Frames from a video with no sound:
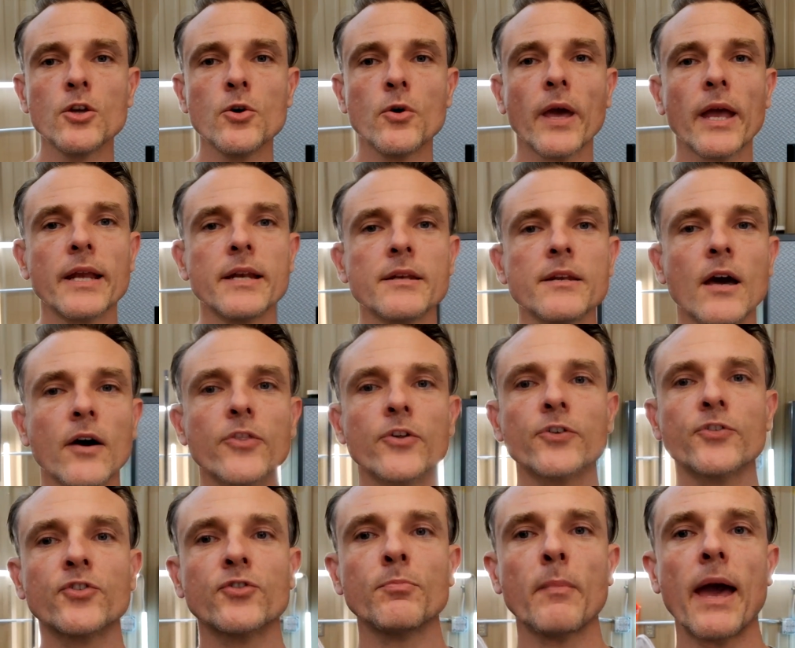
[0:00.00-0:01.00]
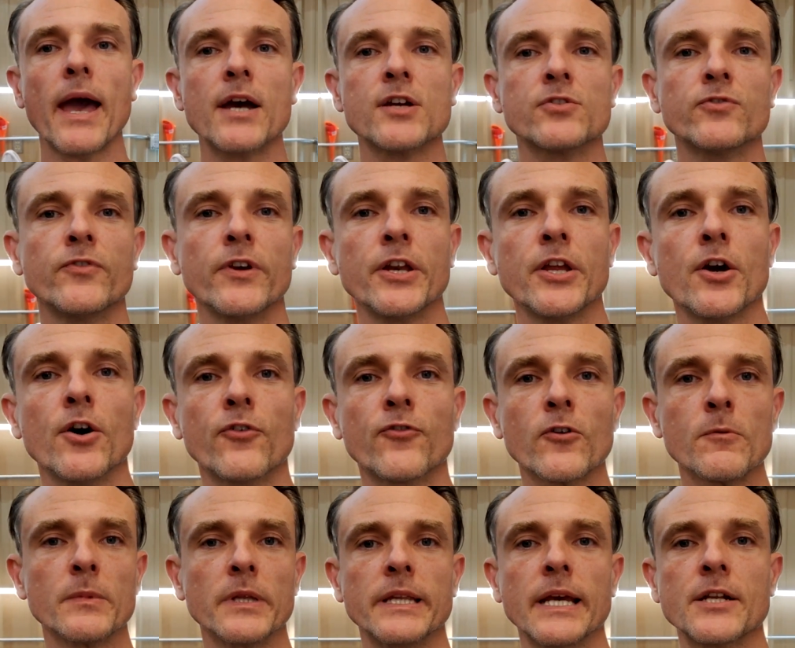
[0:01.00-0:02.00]
you another smash video
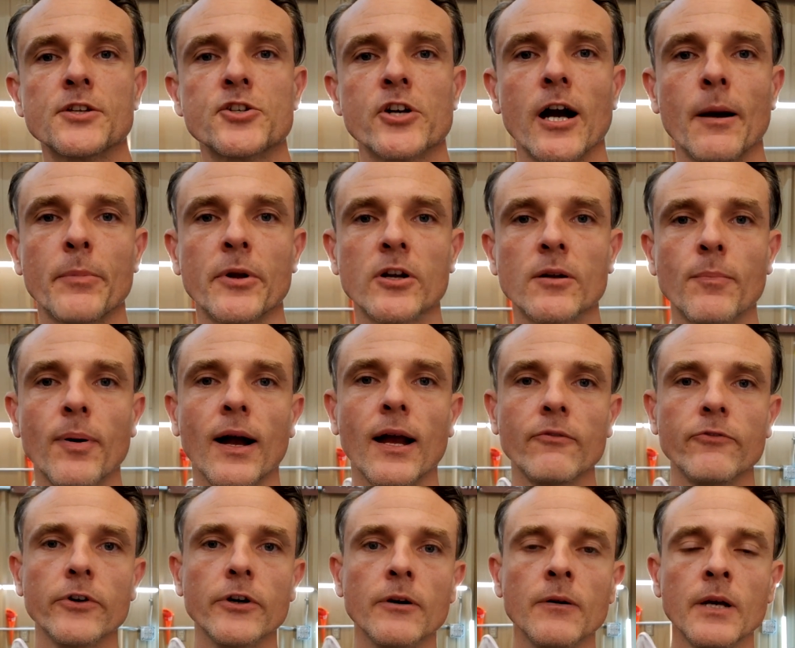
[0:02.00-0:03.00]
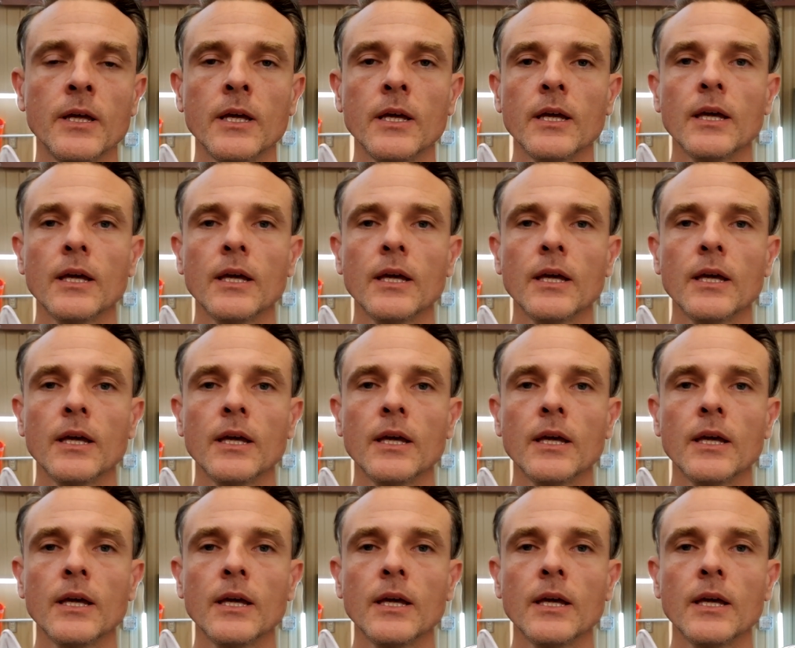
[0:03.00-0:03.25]
from the dent shop here in Pineville.